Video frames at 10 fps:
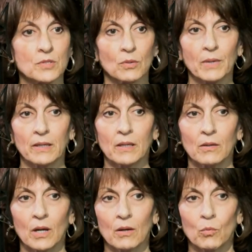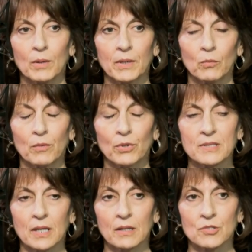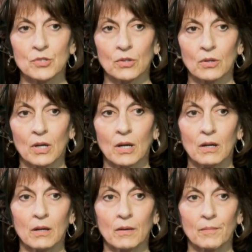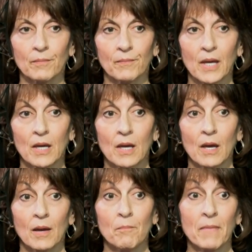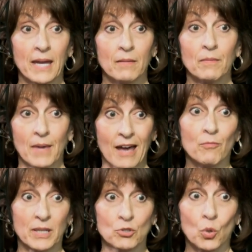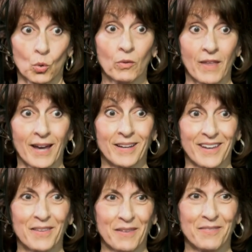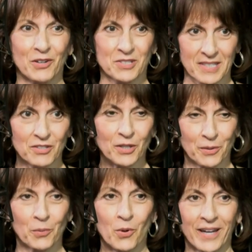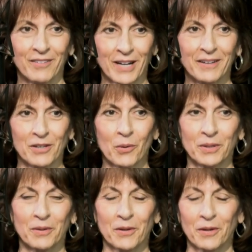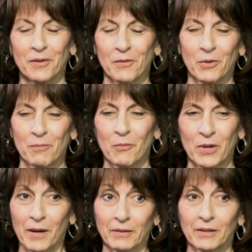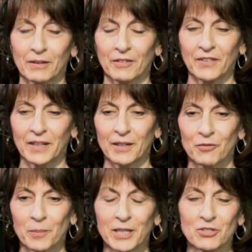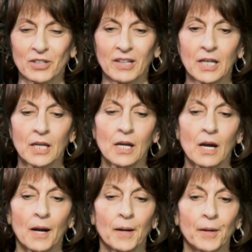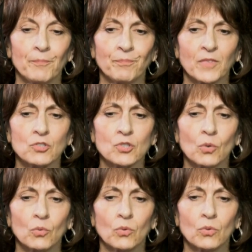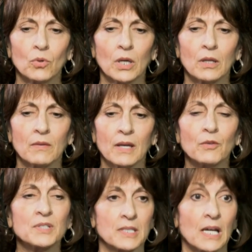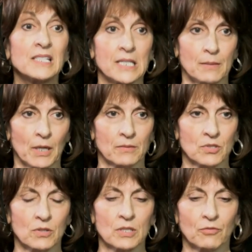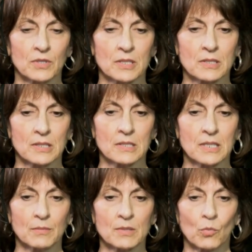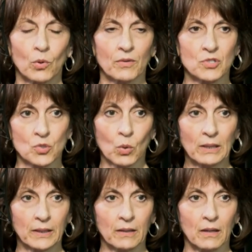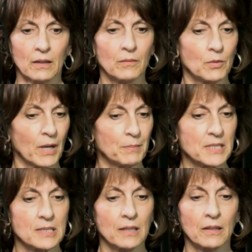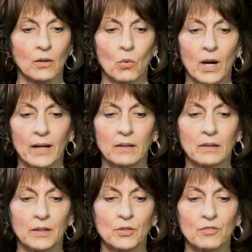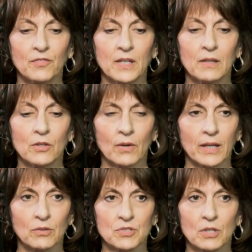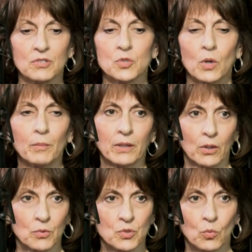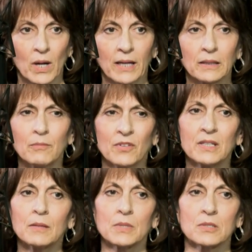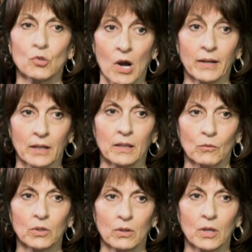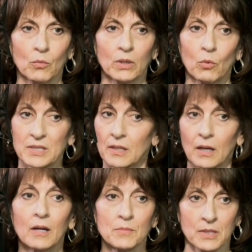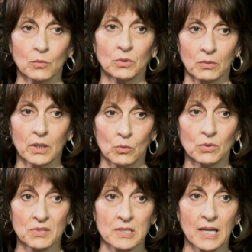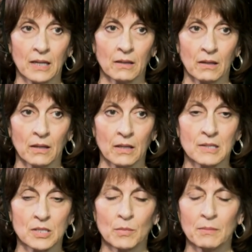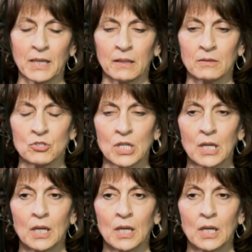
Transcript: So many uh, women with breast cancer um, may have been told that, and then they're sent on their way, right? No one, no, with, without little, if any, information. Mm -hmm. um, so uh, the other is edema. So the difference is edema is more the swelling. Uh, you might be standing a while on your feet, and your ankles start to swell, but it goes away. Lymphedema is chronic. It would, it once it comes, it will, it will stay, and it needs to be managed.